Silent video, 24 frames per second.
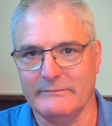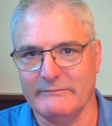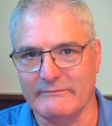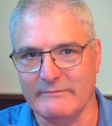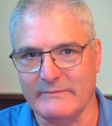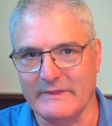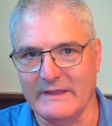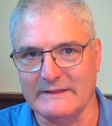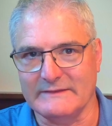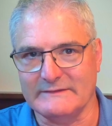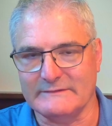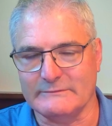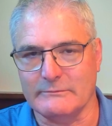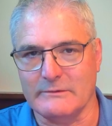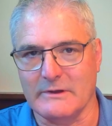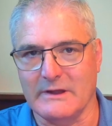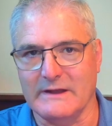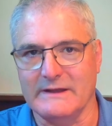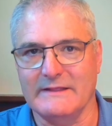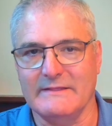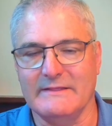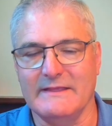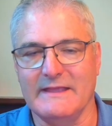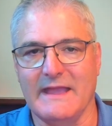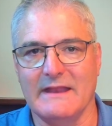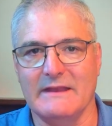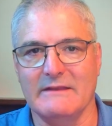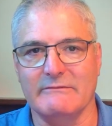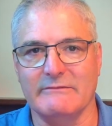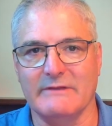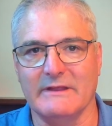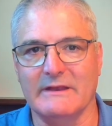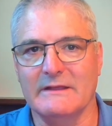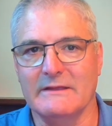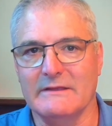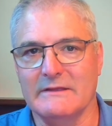It's right at the end of
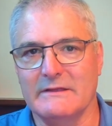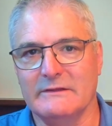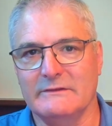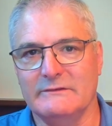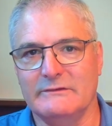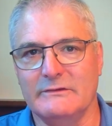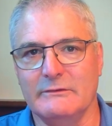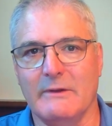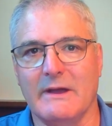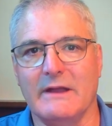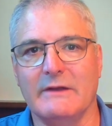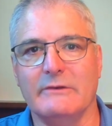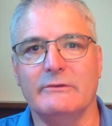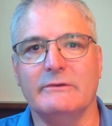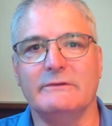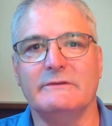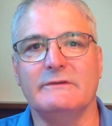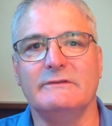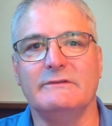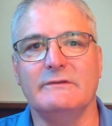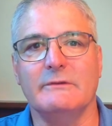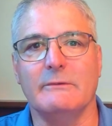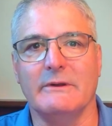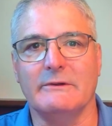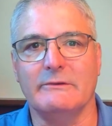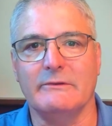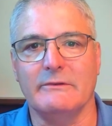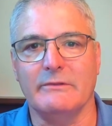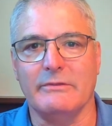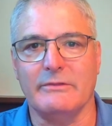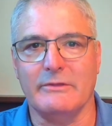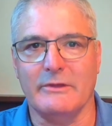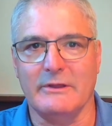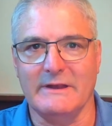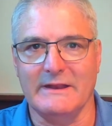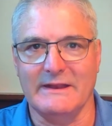it, 200 to
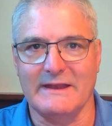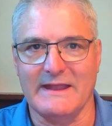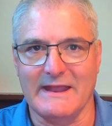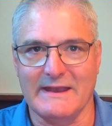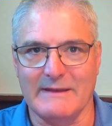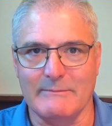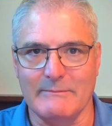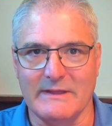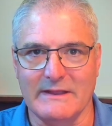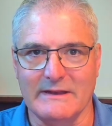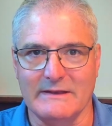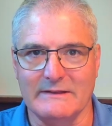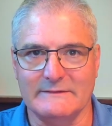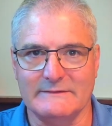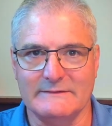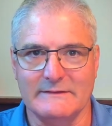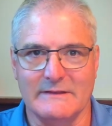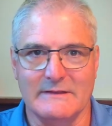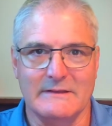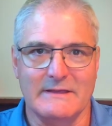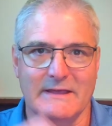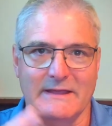230 nanometers.